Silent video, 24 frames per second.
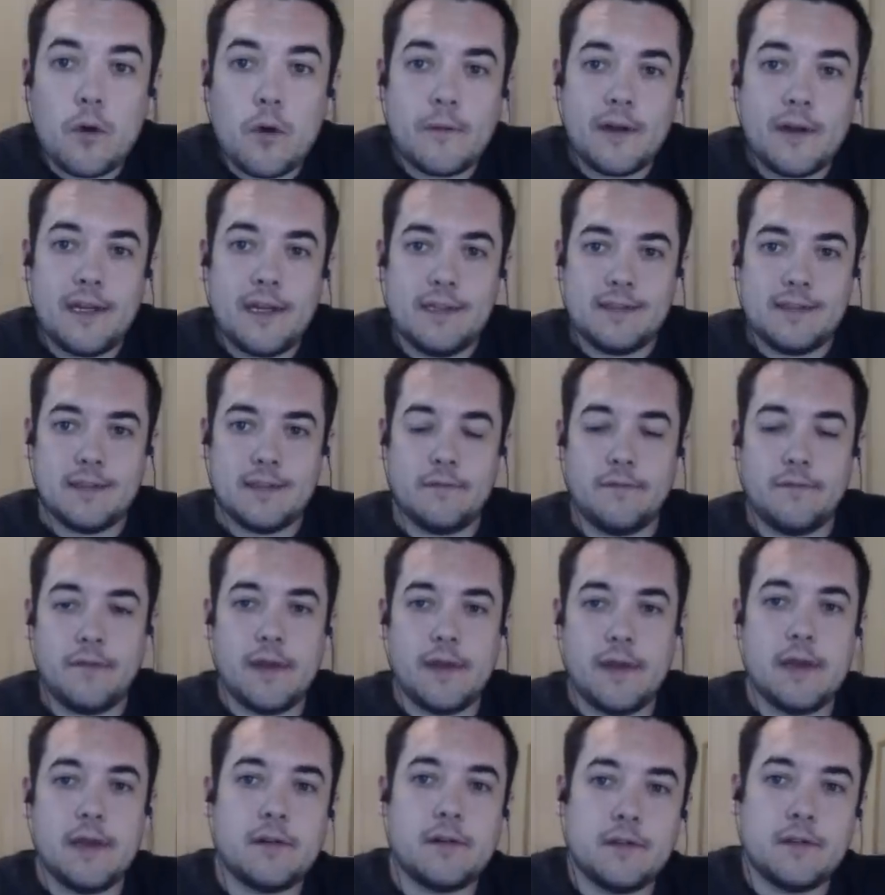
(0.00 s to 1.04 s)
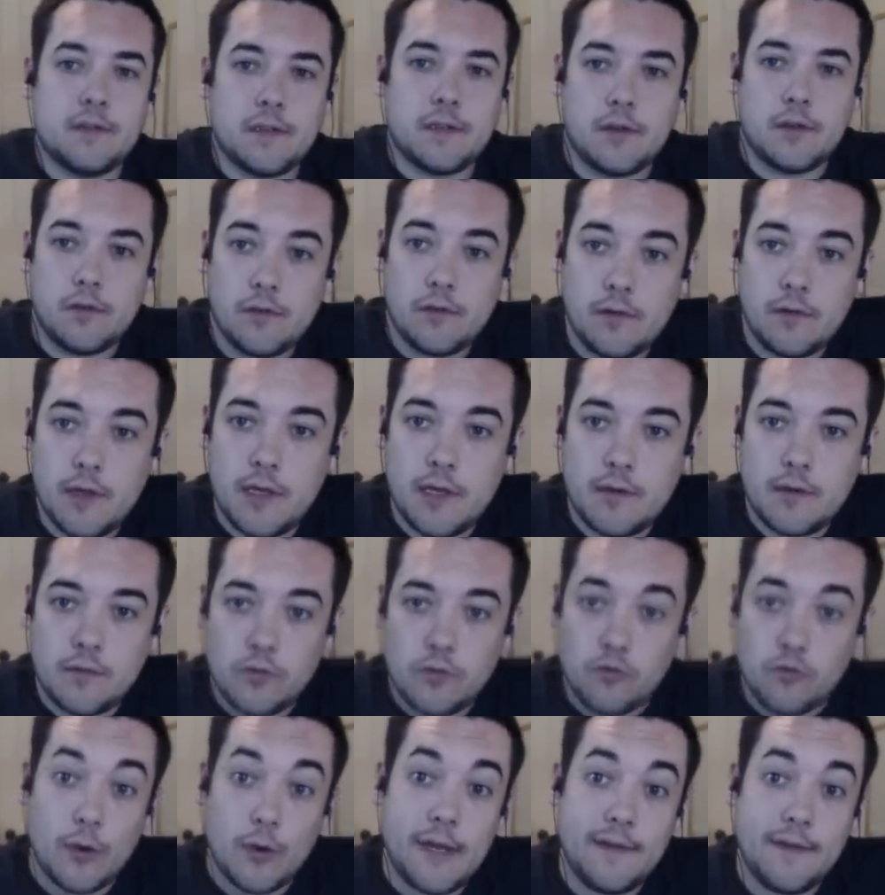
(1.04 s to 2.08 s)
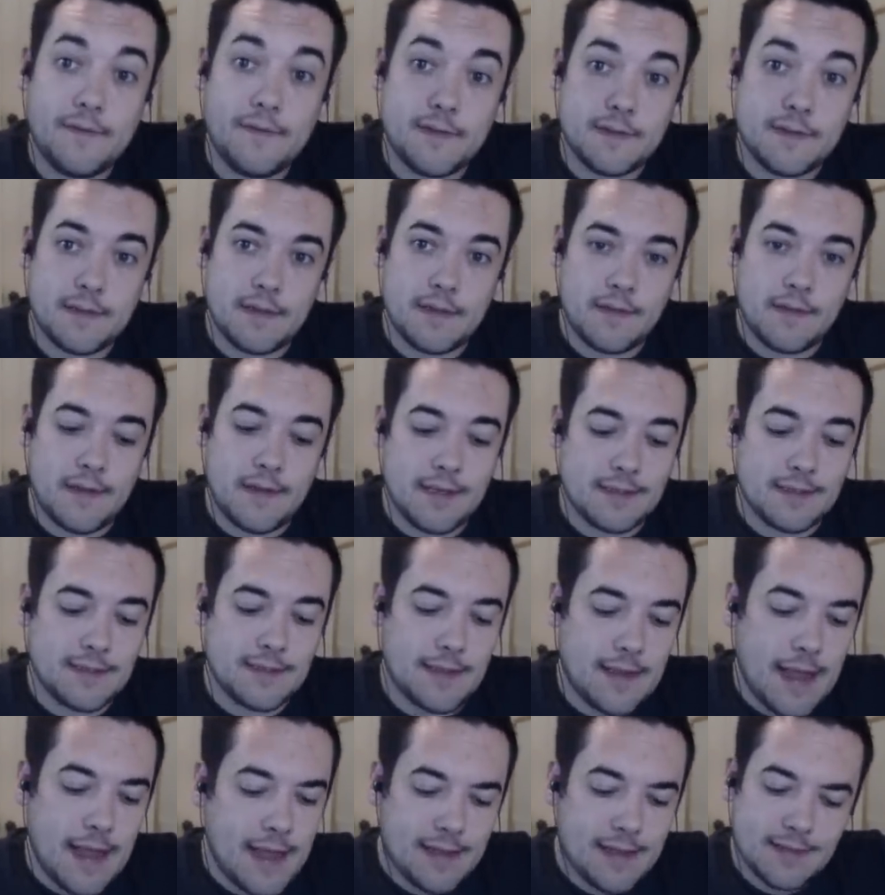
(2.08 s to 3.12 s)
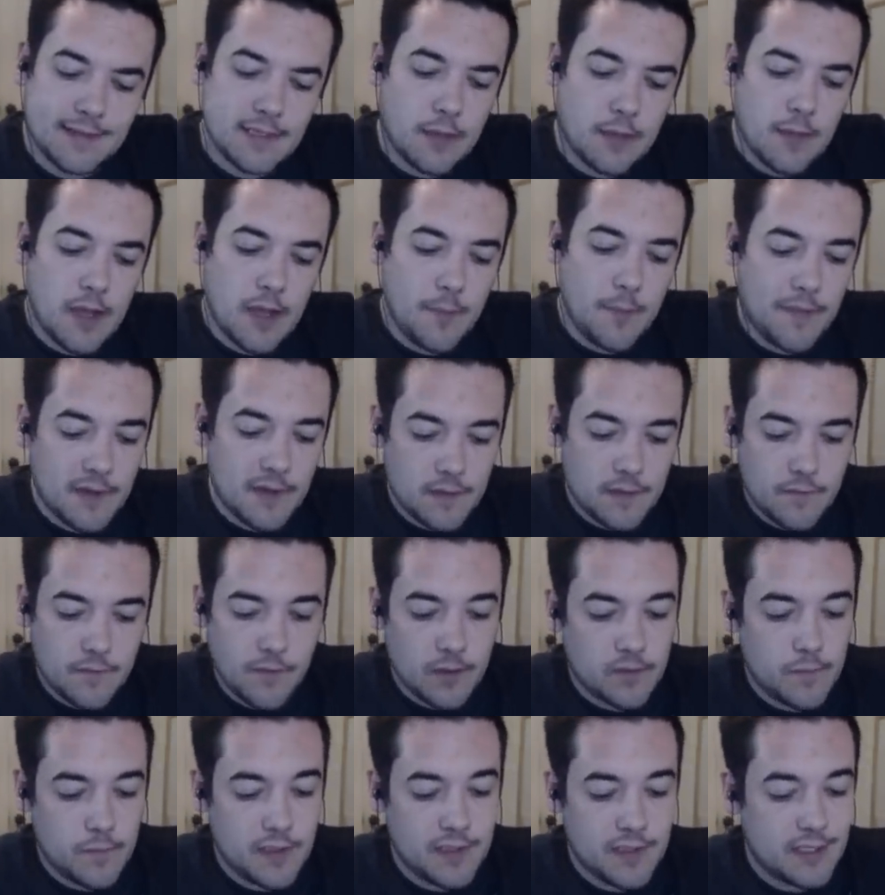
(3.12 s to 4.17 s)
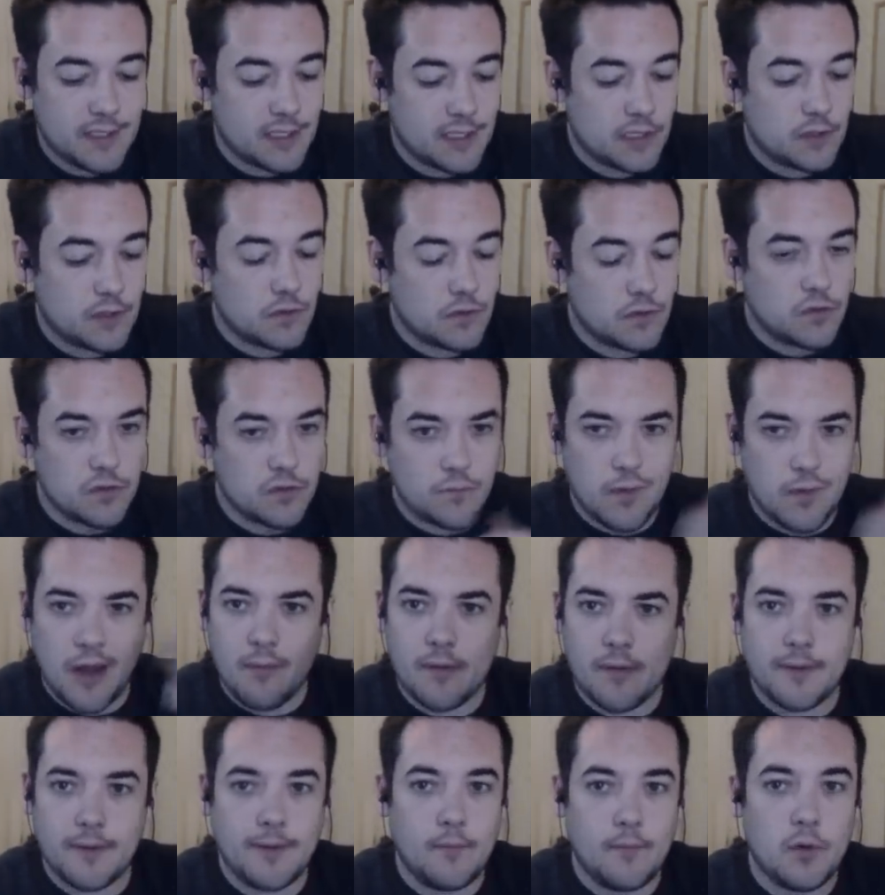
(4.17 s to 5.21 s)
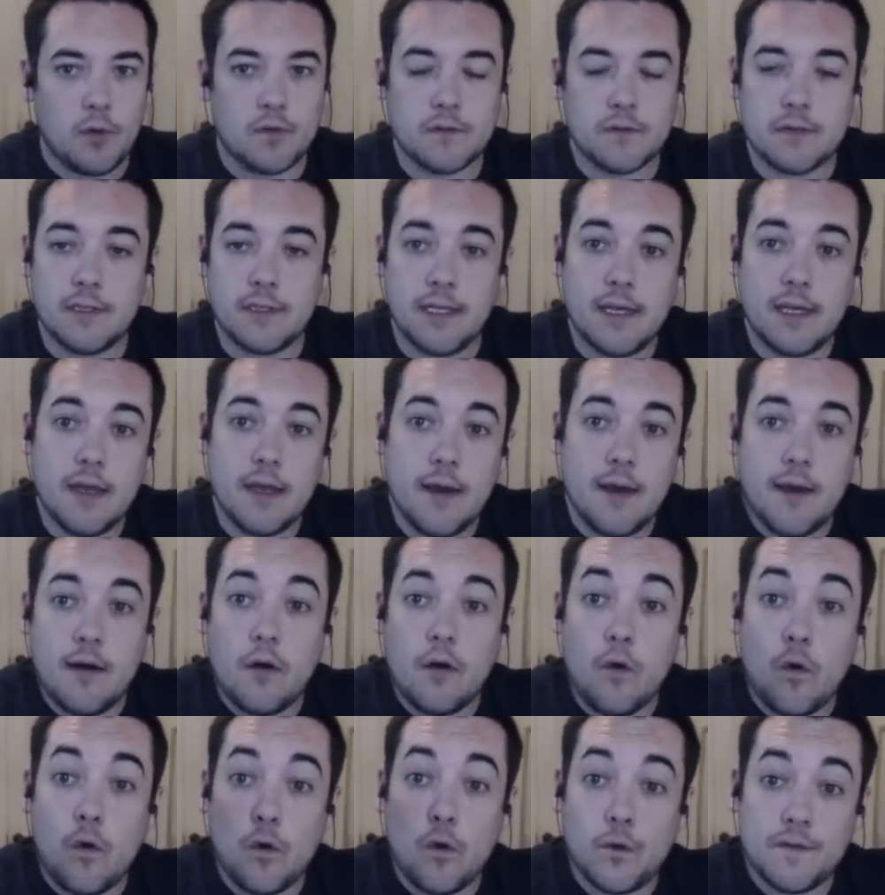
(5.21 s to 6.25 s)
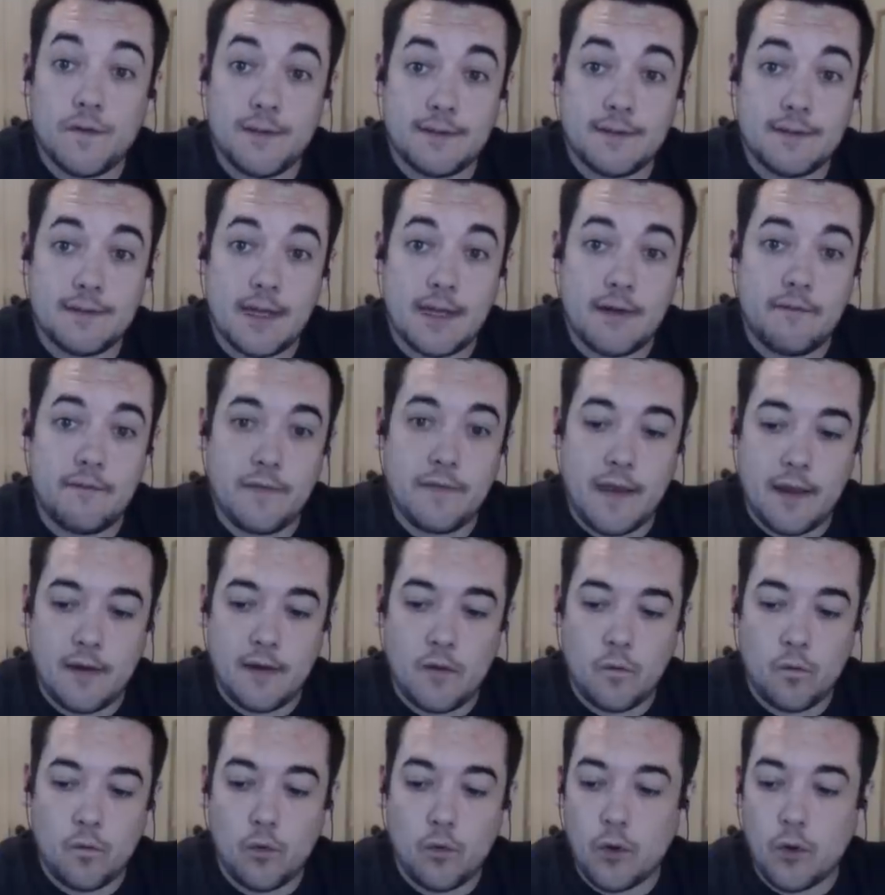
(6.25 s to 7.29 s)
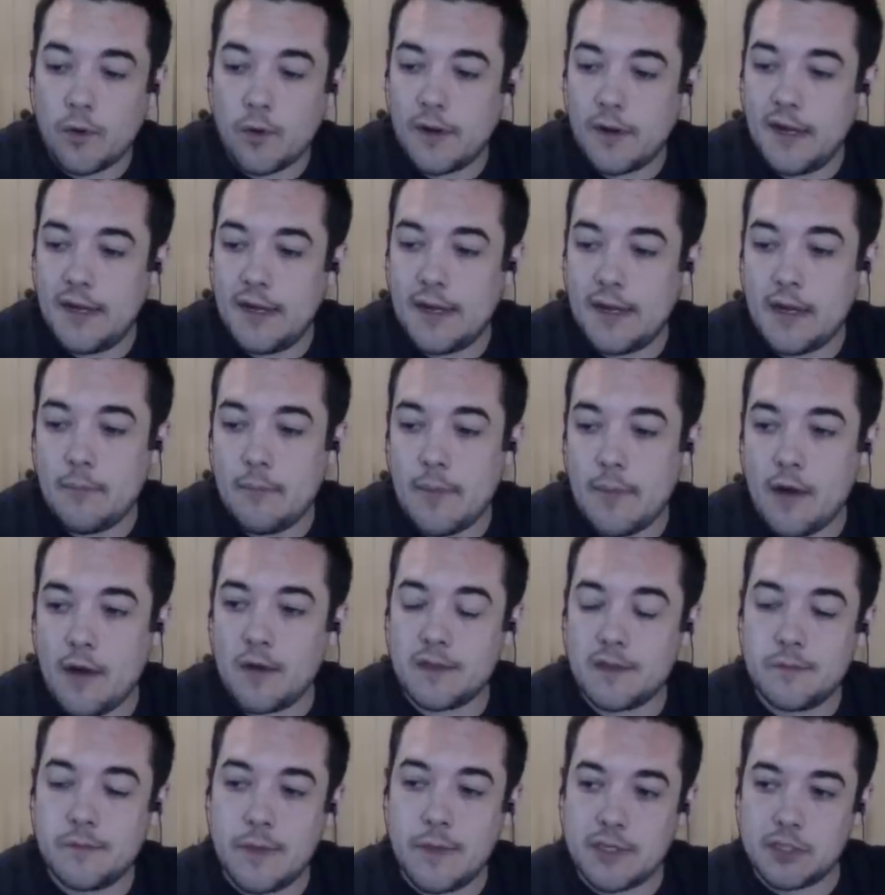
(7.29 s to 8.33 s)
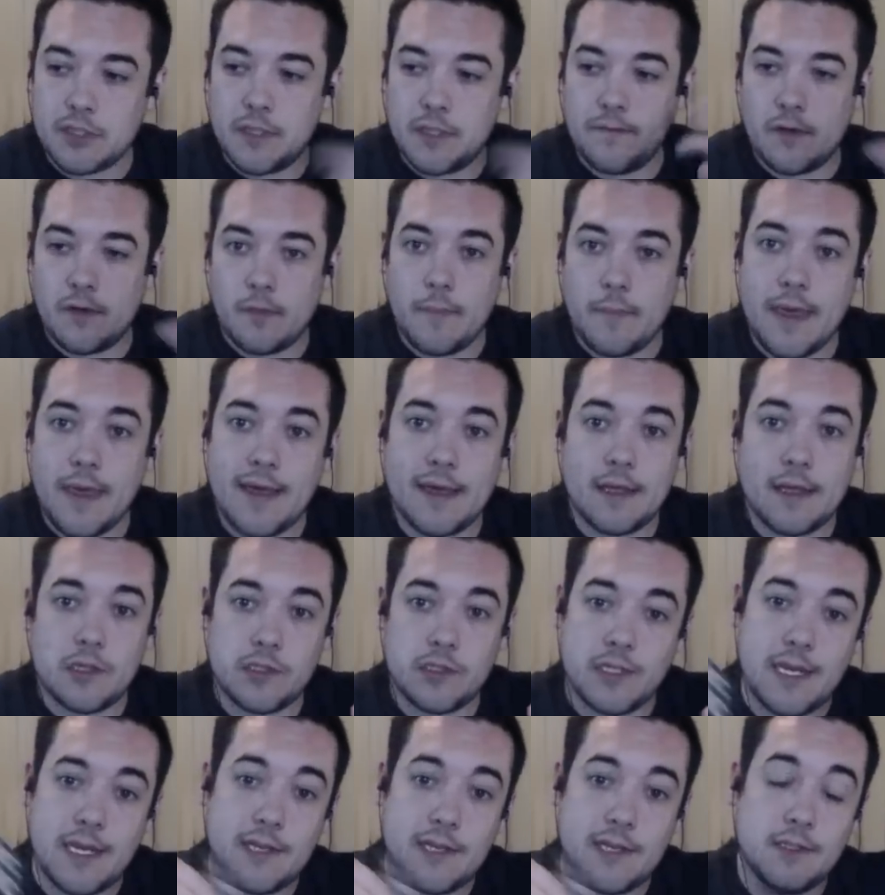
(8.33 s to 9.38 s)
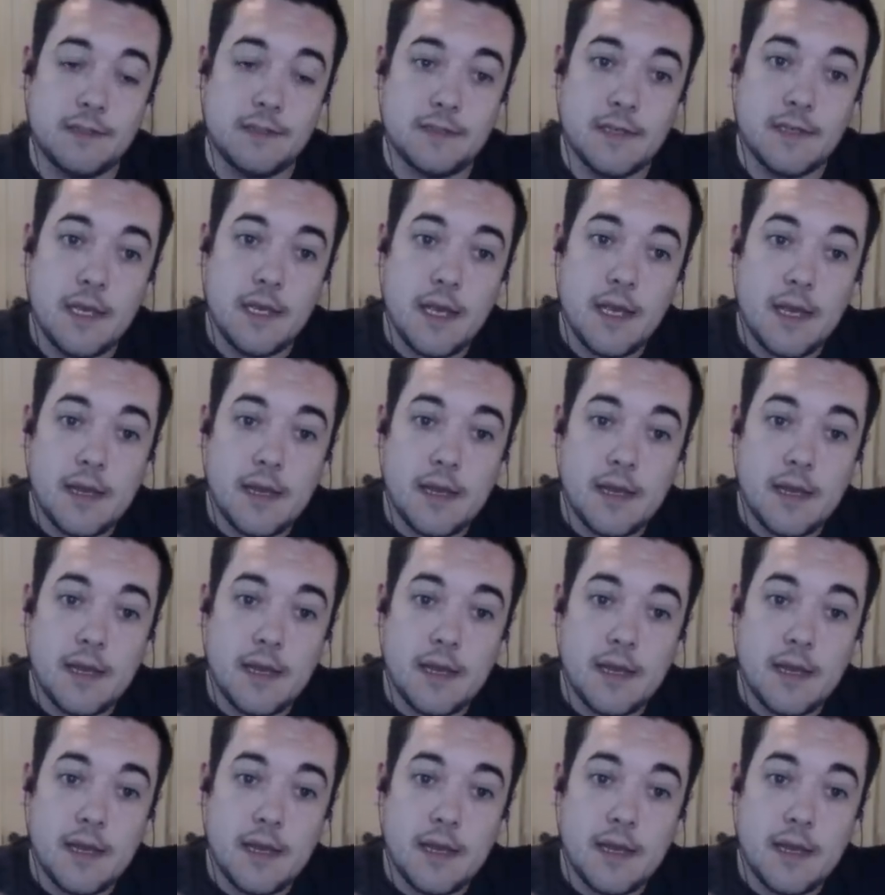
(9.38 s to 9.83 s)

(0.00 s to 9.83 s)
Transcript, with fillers: worries and fears and, and griefs and things like that. It's coming up in this first position, so it's probably mostly old stuff that you're worrying about, especially if you're making changes.